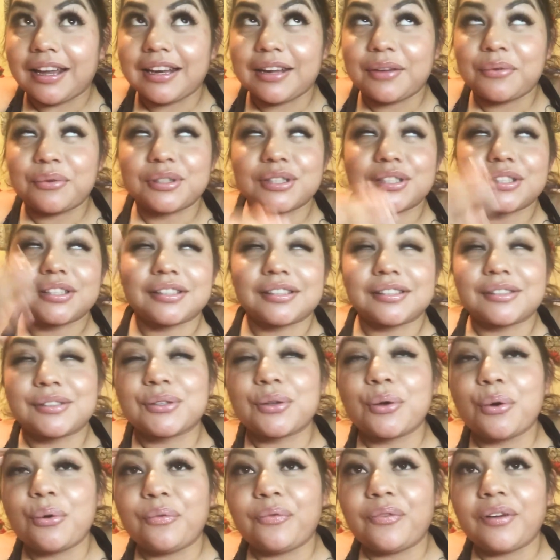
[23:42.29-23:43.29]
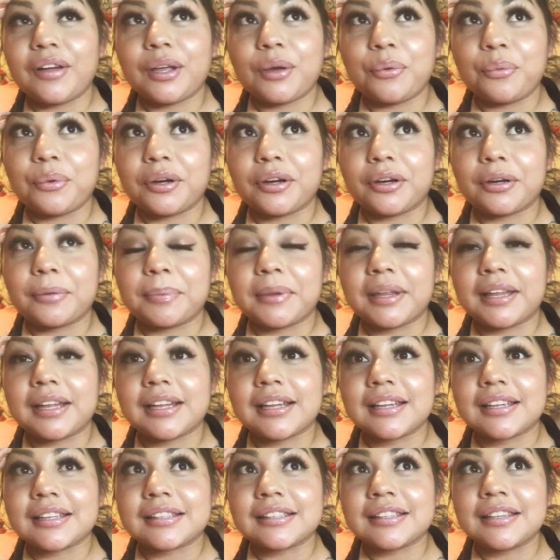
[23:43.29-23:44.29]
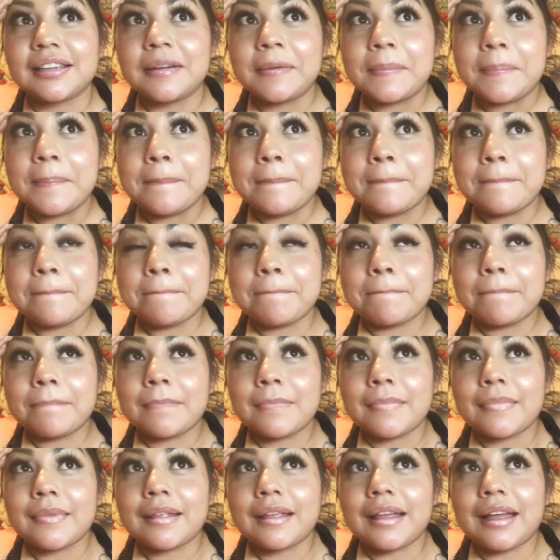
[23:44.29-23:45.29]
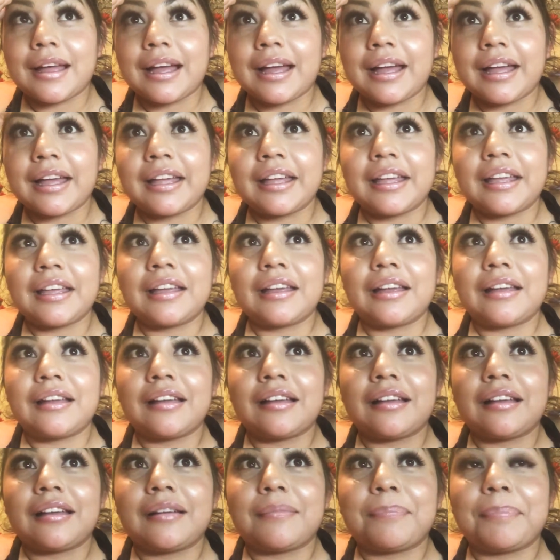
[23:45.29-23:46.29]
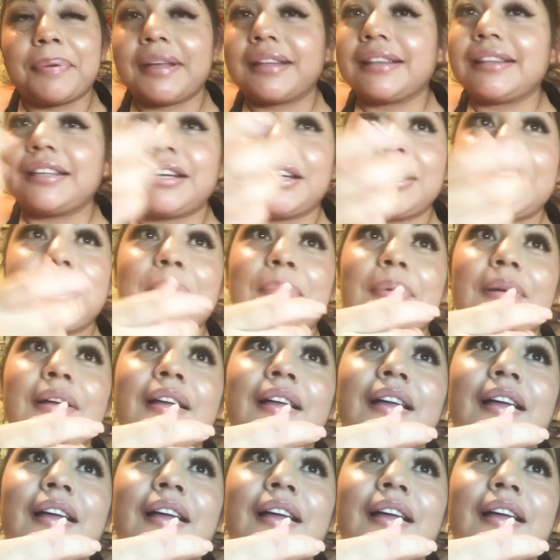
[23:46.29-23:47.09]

And it was so fucking weird because I picked it up.